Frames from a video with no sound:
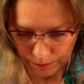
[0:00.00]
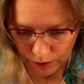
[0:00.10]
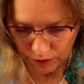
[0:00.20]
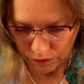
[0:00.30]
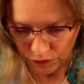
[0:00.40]

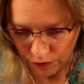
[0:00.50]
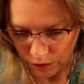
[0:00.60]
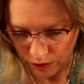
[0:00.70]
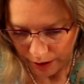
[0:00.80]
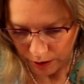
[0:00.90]
if you
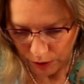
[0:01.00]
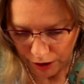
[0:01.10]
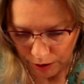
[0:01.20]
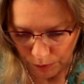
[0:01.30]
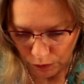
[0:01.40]
like where
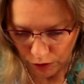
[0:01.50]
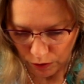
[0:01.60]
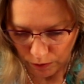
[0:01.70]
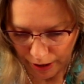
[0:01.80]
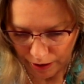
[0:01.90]
you move it
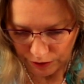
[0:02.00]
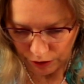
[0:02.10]
around,